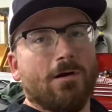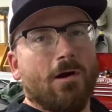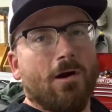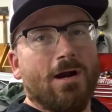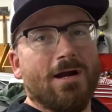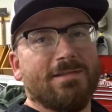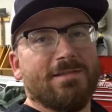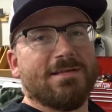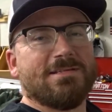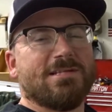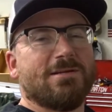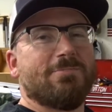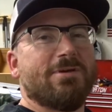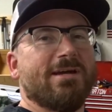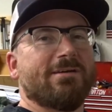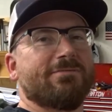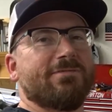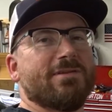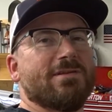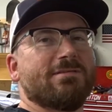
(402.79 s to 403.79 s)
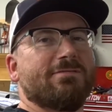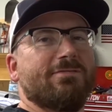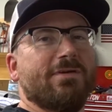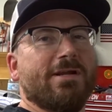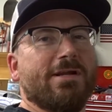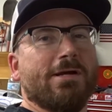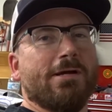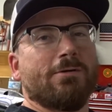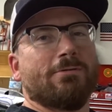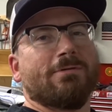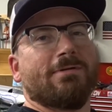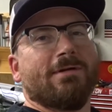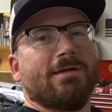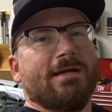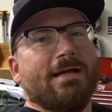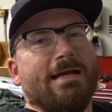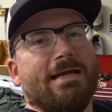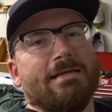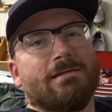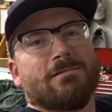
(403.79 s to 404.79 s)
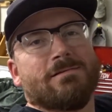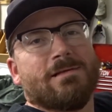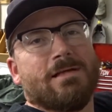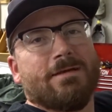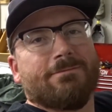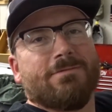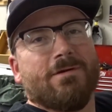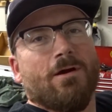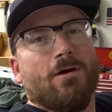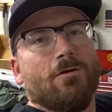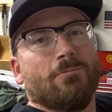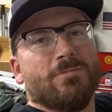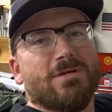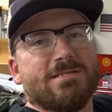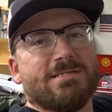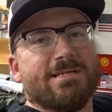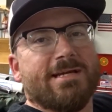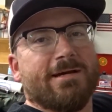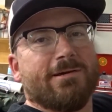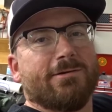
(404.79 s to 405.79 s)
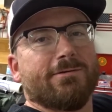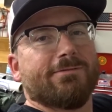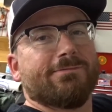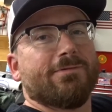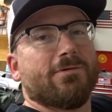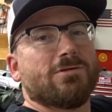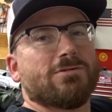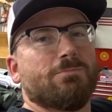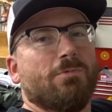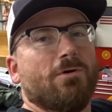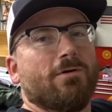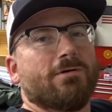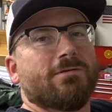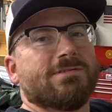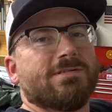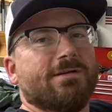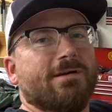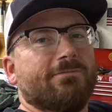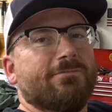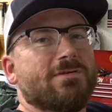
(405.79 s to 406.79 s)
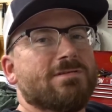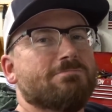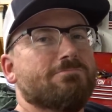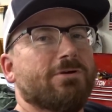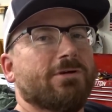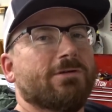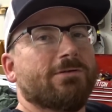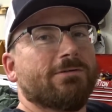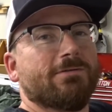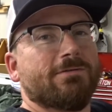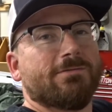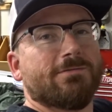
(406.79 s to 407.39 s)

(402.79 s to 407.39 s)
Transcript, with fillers: All right, that's gonna be it for this video. If y'all missed out on the first parts of this build,